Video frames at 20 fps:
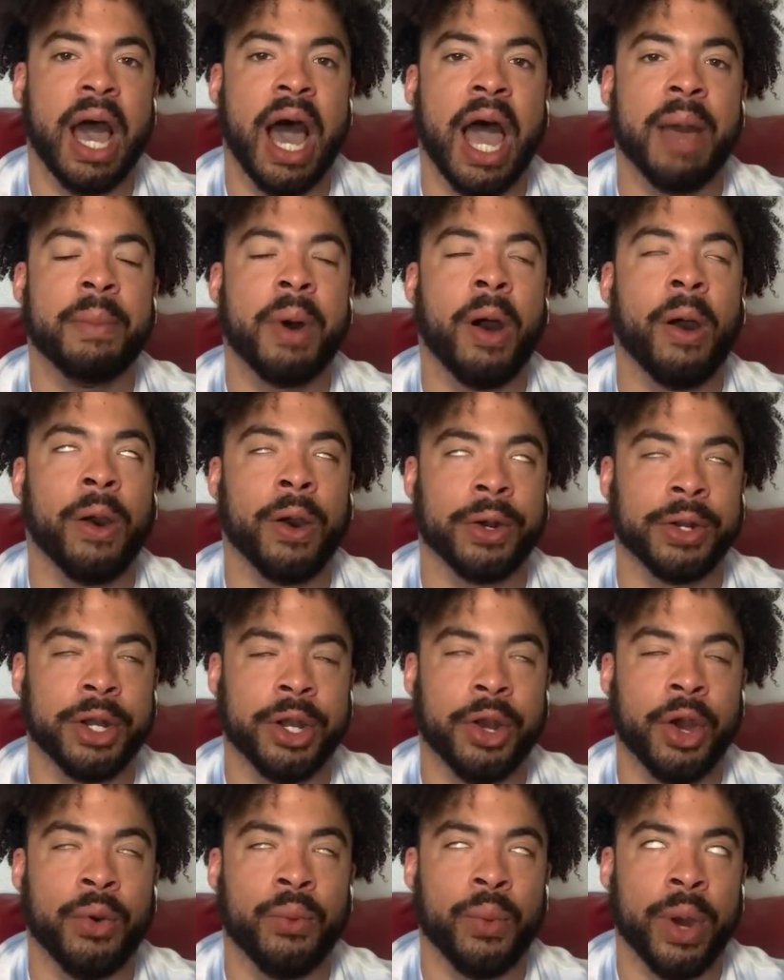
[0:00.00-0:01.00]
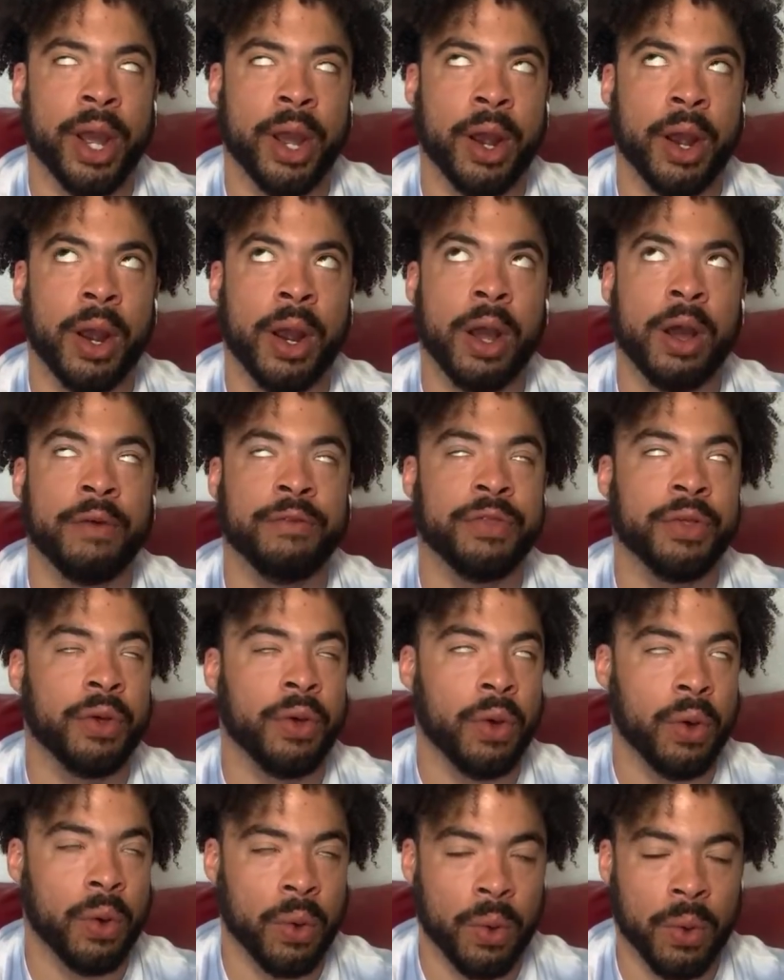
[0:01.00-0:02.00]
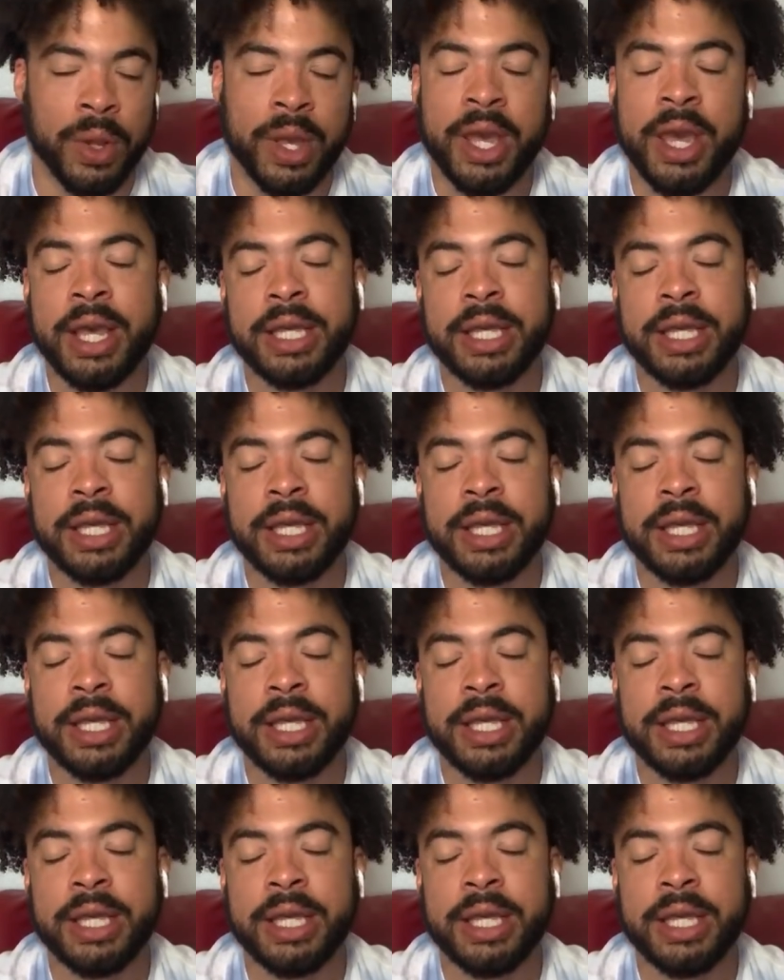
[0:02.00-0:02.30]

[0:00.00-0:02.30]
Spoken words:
I'm already aware of the whole.